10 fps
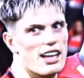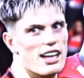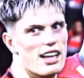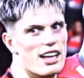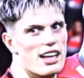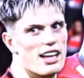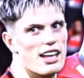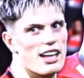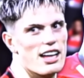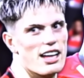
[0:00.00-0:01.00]

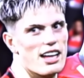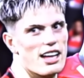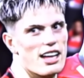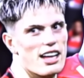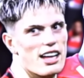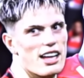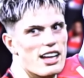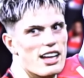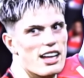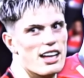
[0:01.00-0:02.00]

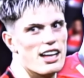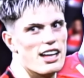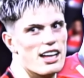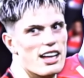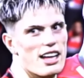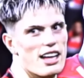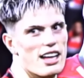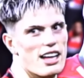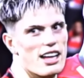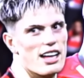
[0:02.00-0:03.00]

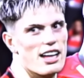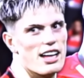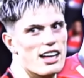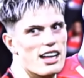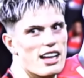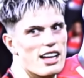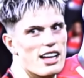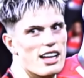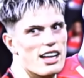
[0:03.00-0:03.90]
(silent)